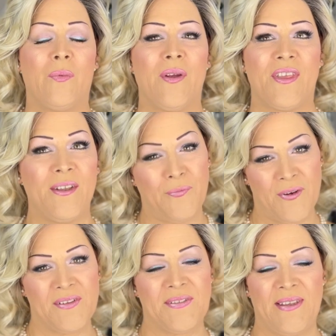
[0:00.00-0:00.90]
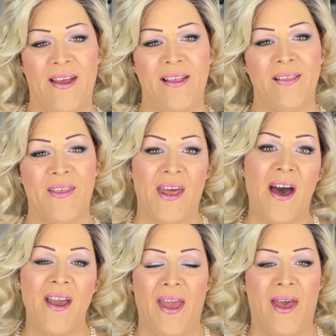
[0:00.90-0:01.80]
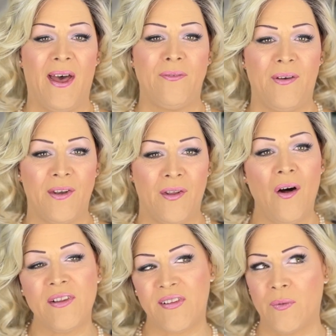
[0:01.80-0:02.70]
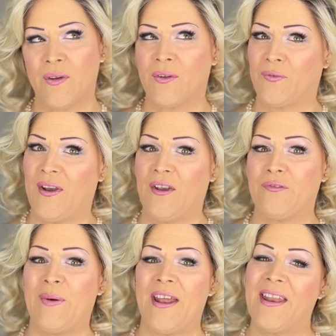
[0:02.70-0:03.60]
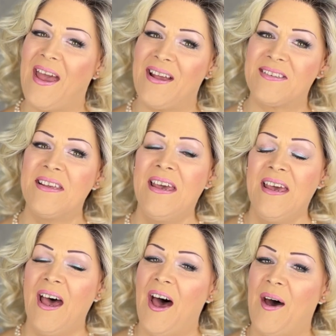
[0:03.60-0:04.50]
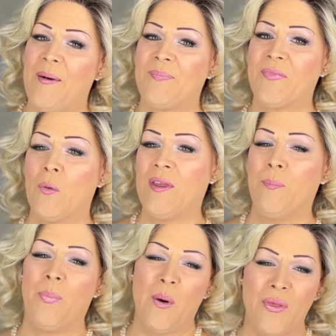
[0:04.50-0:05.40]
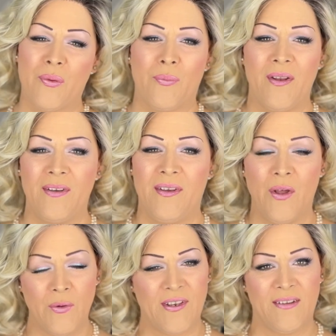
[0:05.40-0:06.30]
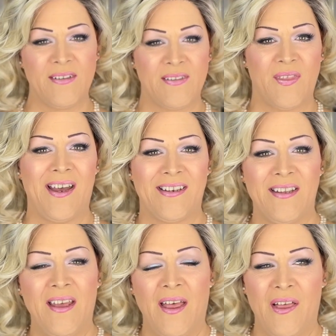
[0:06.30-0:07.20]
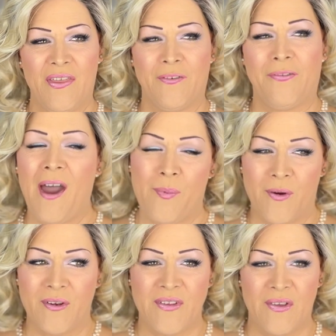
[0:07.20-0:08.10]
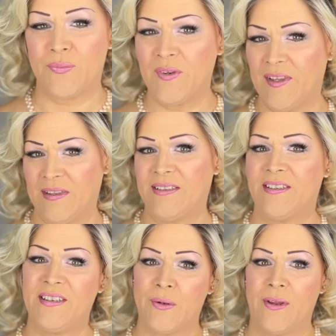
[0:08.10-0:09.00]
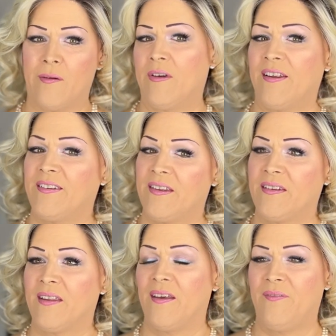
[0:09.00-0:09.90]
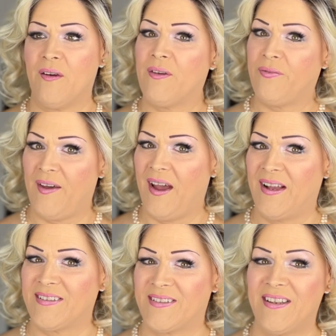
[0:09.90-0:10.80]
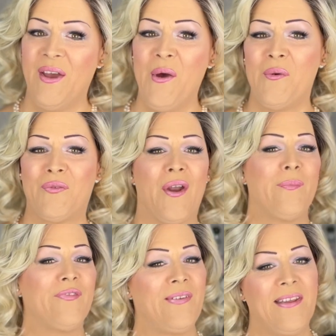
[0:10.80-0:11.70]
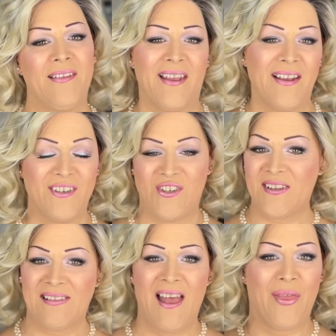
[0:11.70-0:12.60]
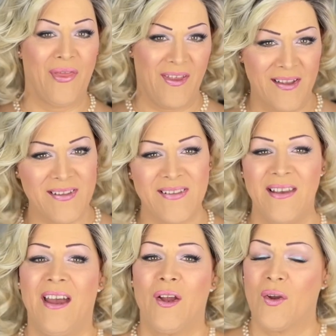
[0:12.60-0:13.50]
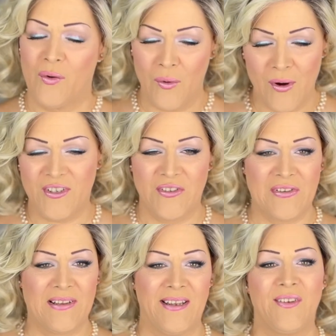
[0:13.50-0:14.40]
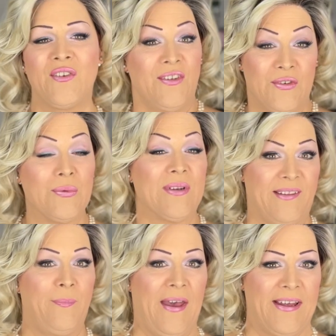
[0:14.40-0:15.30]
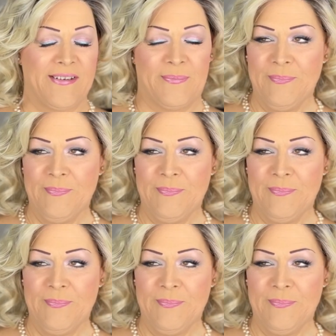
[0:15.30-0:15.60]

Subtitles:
with a different style that I have and also a good friend of mine has, we both noticed that the fibers really deteriorated very fast from feeling just like this, gorgeously, to really bad.